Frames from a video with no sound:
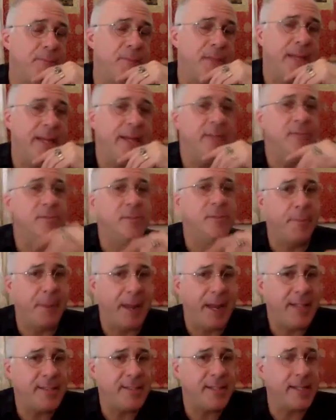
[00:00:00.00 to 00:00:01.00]
He
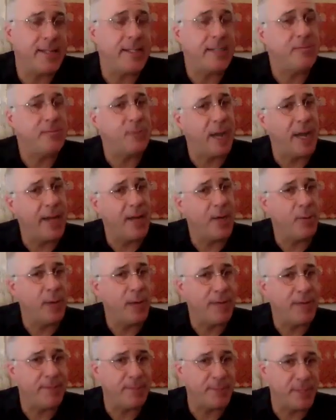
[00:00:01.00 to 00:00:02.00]
basically ran
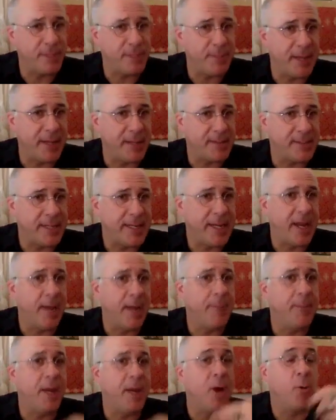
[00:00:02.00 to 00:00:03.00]
away from Tibet as a
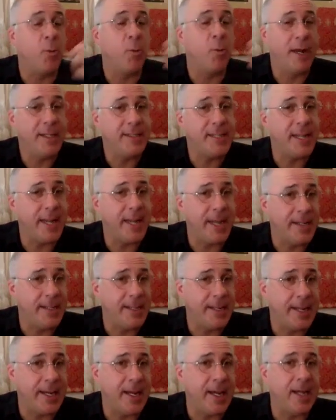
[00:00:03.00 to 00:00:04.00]
young monk, went to
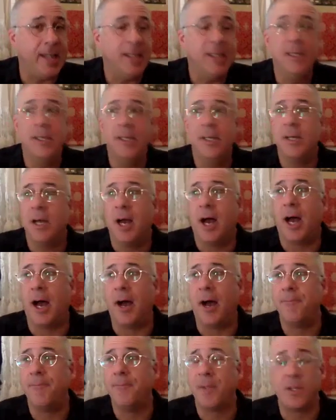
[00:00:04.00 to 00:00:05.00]
India,
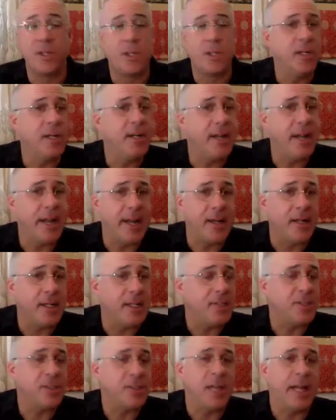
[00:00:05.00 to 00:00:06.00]
learned
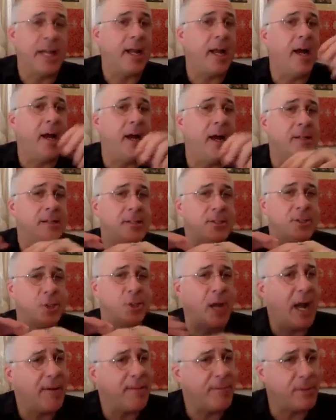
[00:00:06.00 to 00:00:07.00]
English,
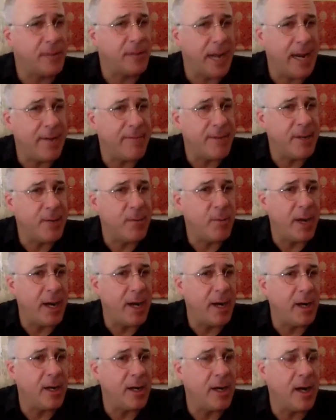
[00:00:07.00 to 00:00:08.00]
traveled
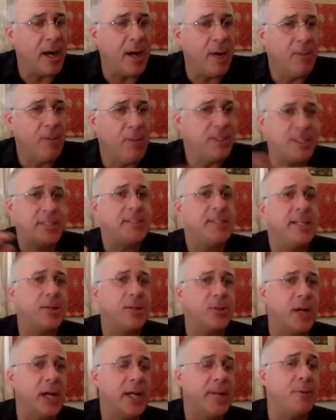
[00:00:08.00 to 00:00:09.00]
everywhere, was just
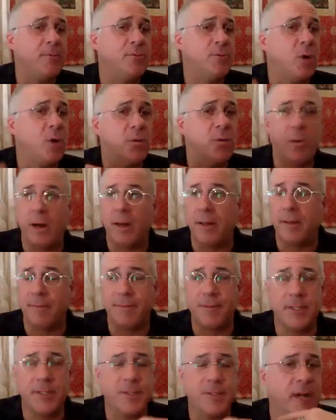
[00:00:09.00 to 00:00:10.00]
incredible. Wrote one of the
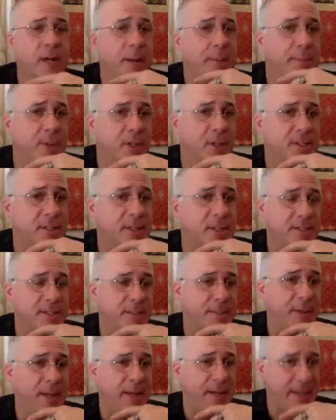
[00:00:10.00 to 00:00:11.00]
first great books on
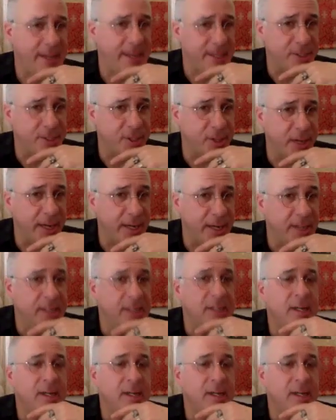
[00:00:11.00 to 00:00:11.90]
Tibetan history,